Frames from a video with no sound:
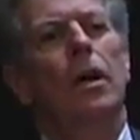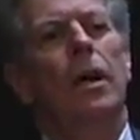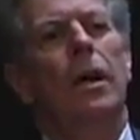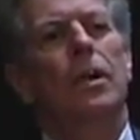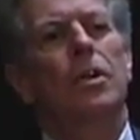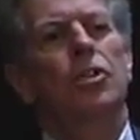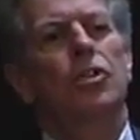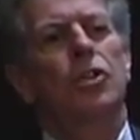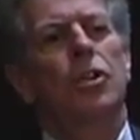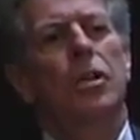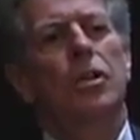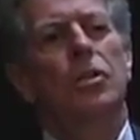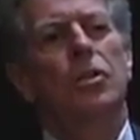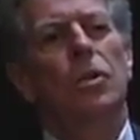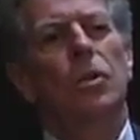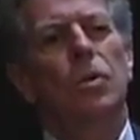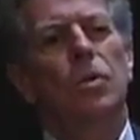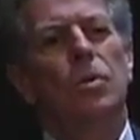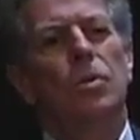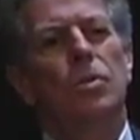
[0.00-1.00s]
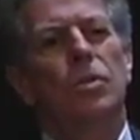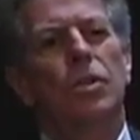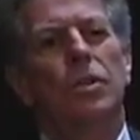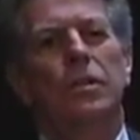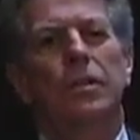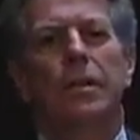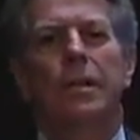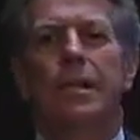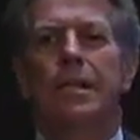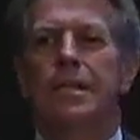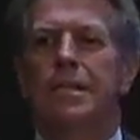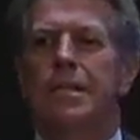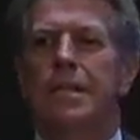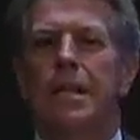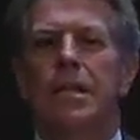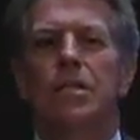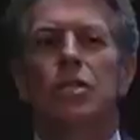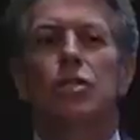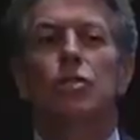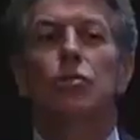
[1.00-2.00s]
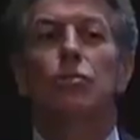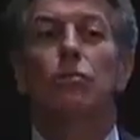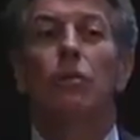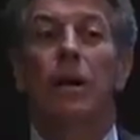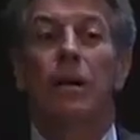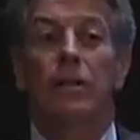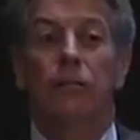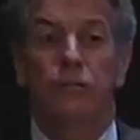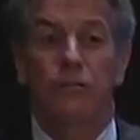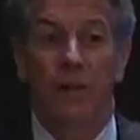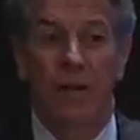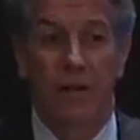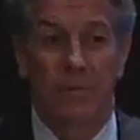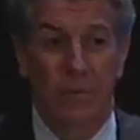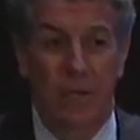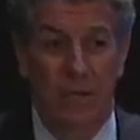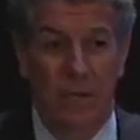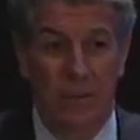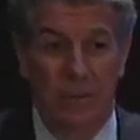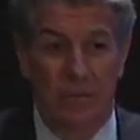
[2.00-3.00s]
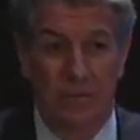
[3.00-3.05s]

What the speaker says: a shared delusion that extends throughout a family,